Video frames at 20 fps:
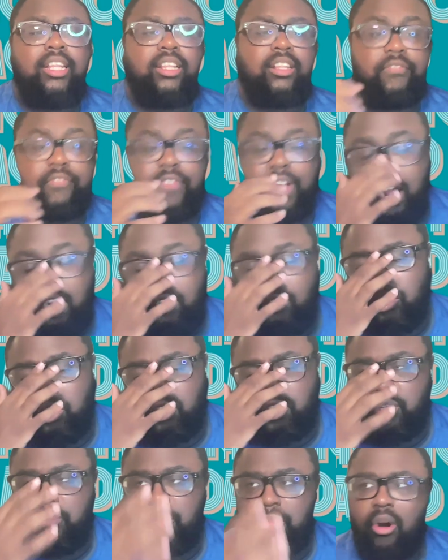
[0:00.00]
The finals
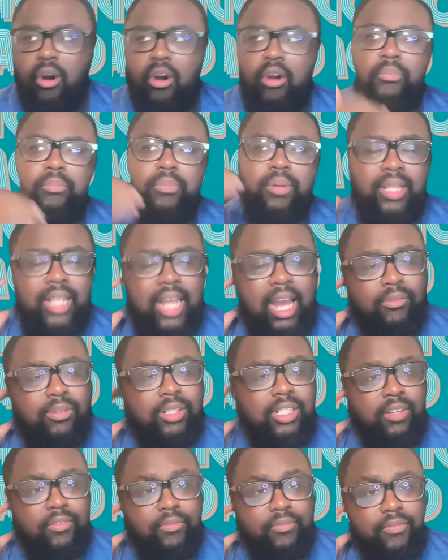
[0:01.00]
are tomorrow, but that
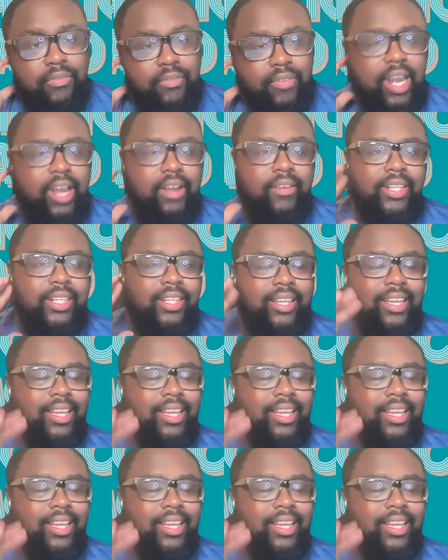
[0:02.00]
was a very,